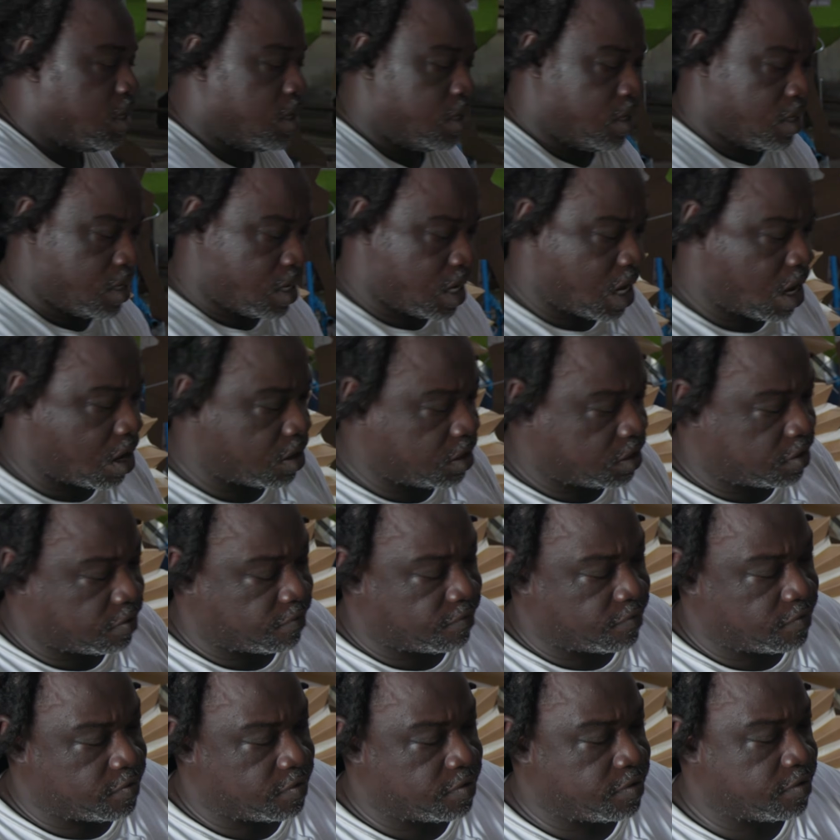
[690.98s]
Now that's
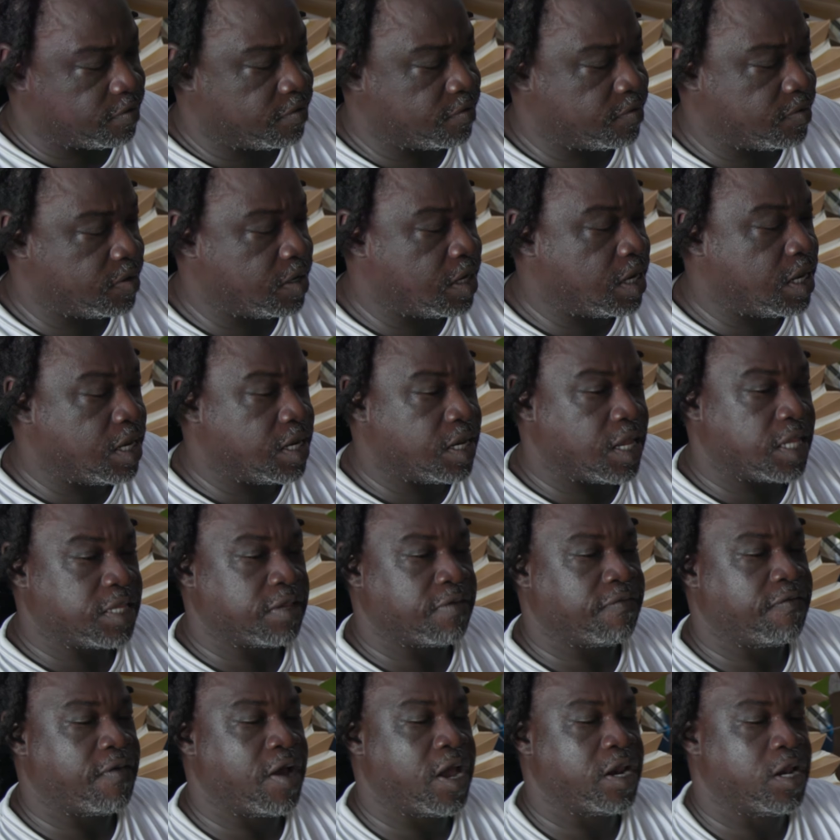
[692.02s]
the
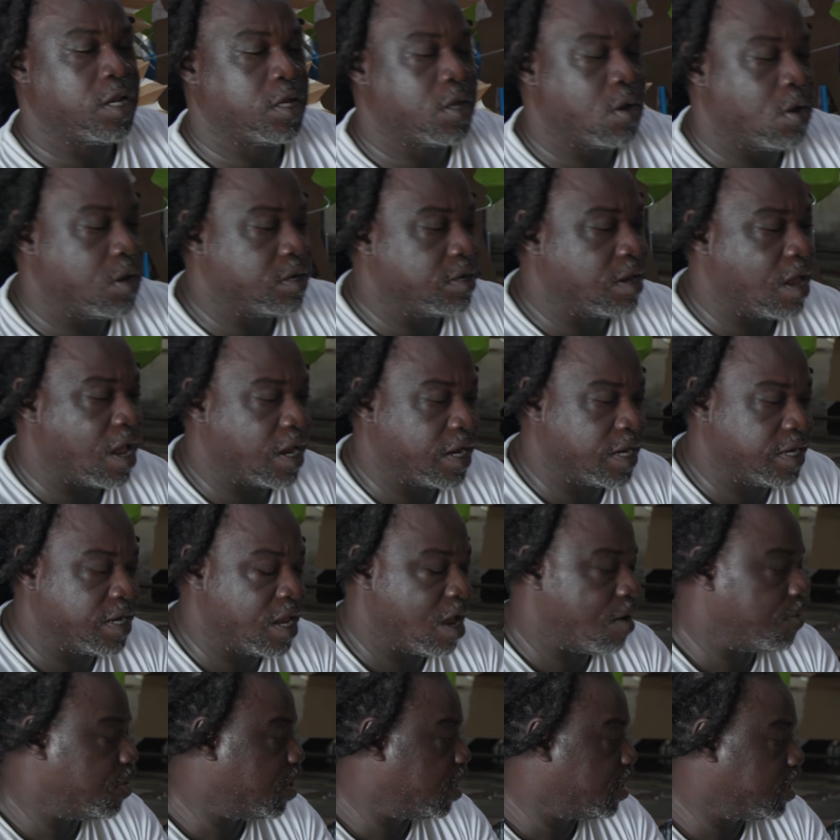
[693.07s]
final contact, and
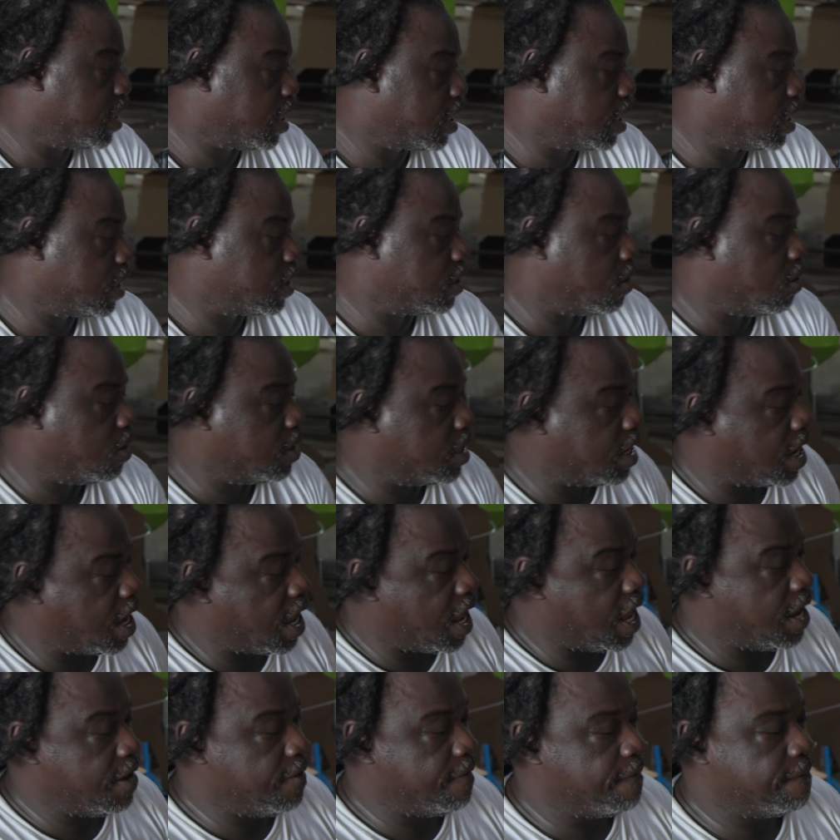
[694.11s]
now when I stick this on the
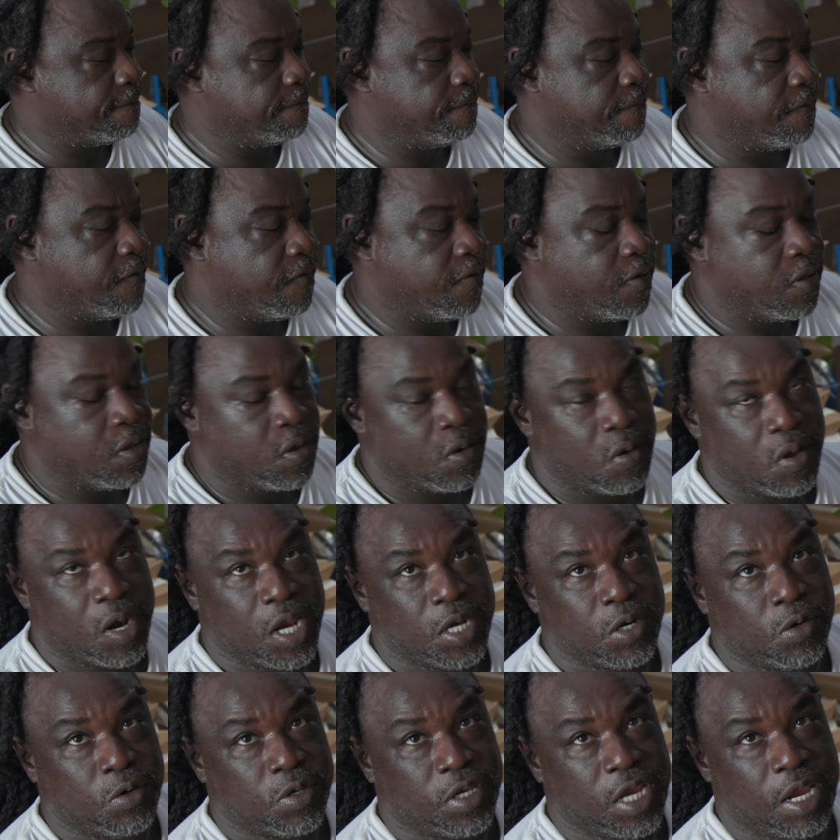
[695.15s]
hat, when I
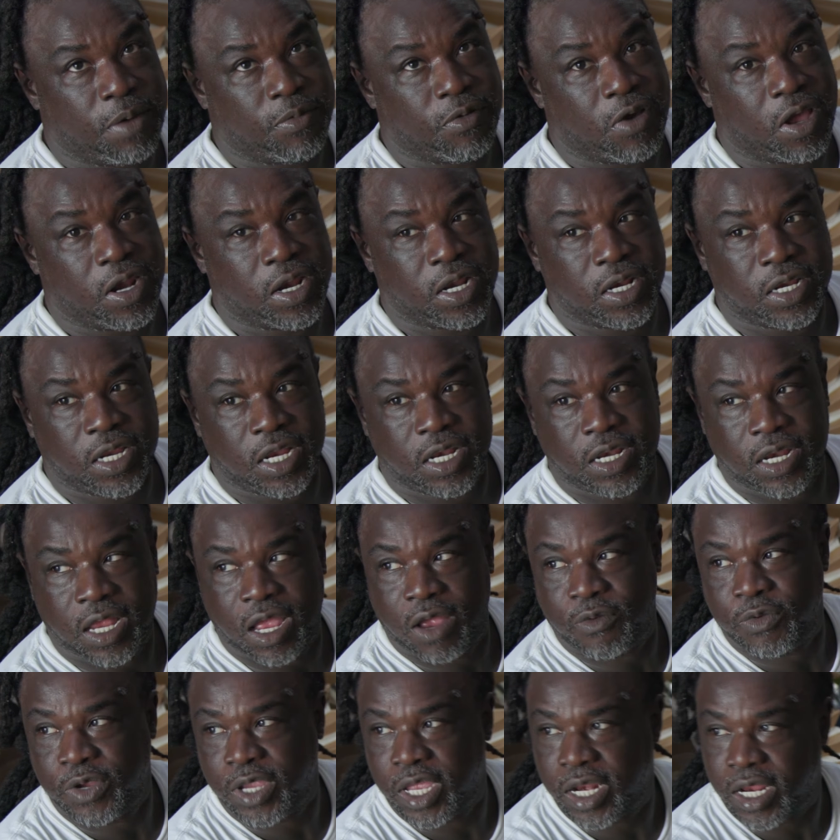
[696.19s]
do tape on it, then now
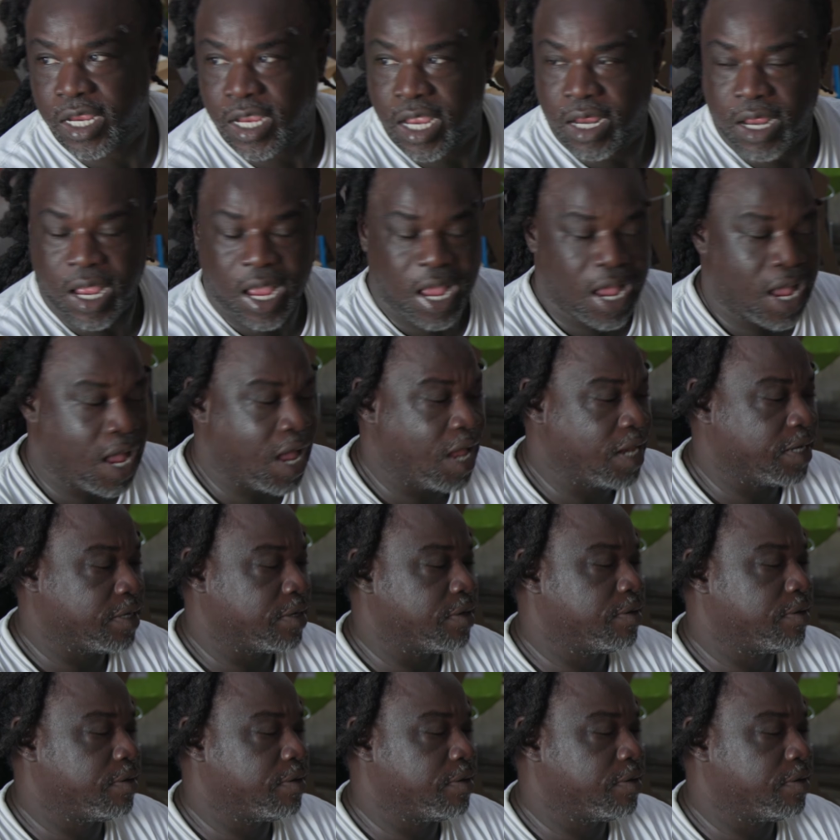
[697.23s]
we get a hat.